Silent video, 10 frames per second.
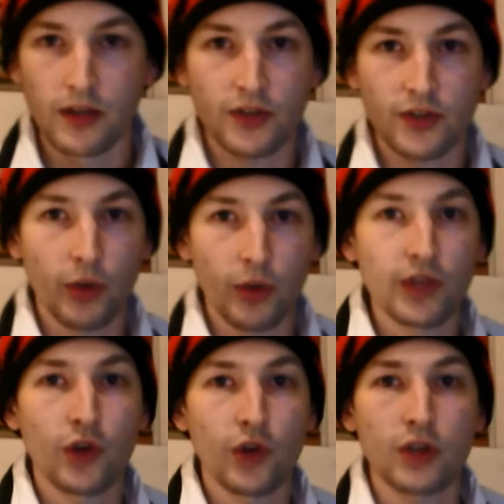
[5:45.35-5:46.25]
So when
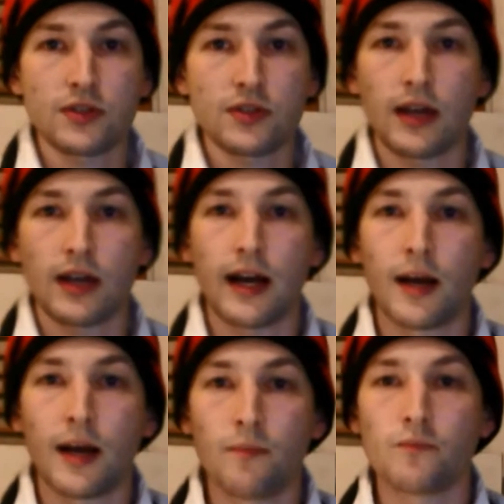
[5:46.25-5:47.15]
you've got
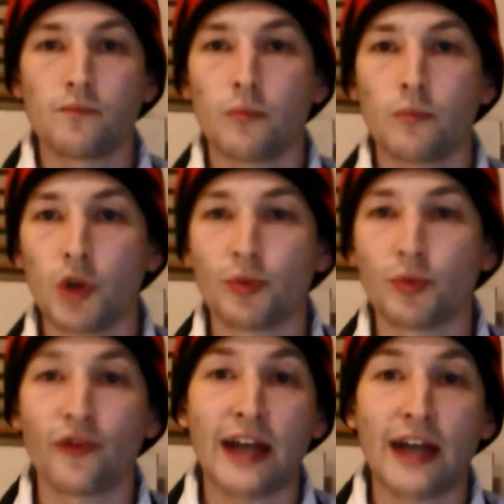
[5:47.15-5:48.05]

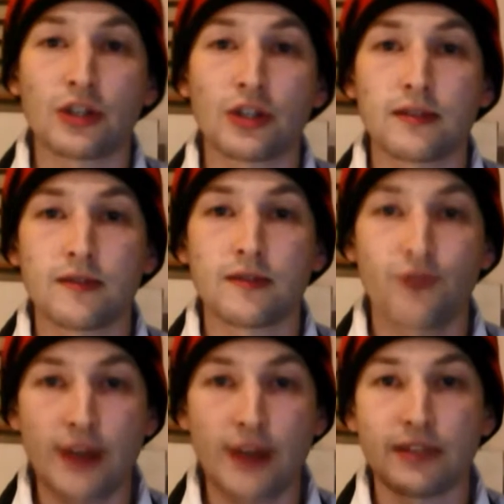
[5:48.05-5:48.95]
multiple factions
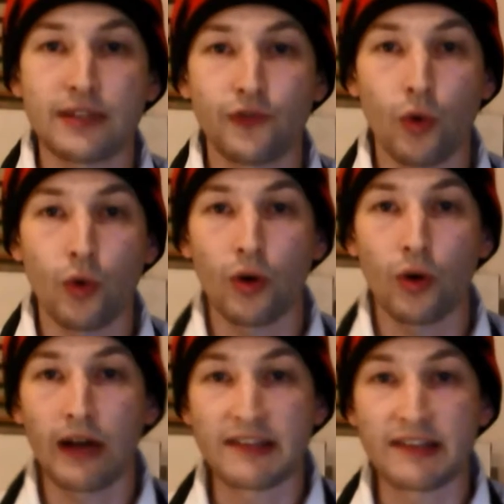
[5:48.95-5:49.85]
fighting
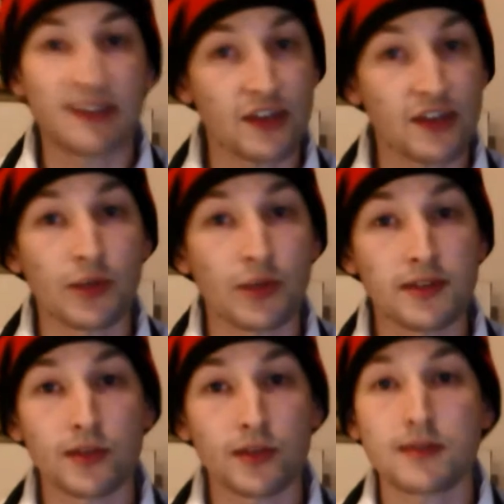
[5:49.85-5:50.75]
for a scarce
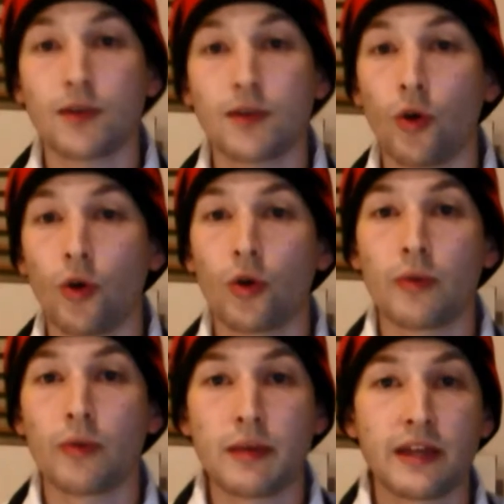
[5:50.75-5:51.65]
resource,
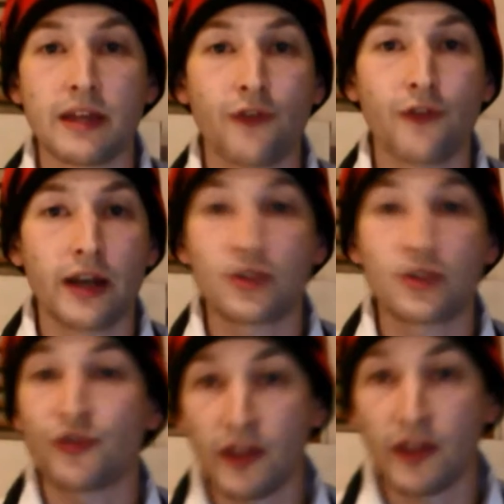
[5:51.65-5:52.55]
or maybe they're fighting
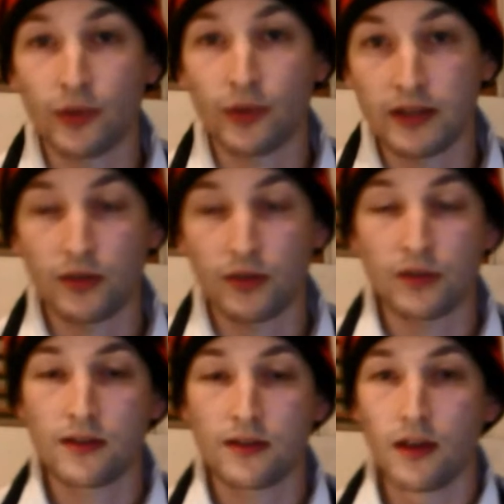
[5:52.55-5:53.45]
to defend the
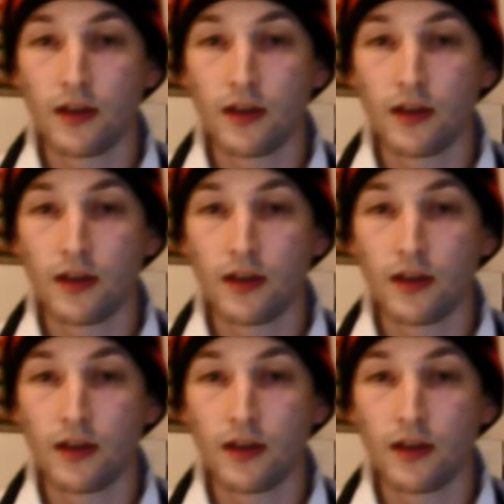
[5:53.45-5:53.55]
resource.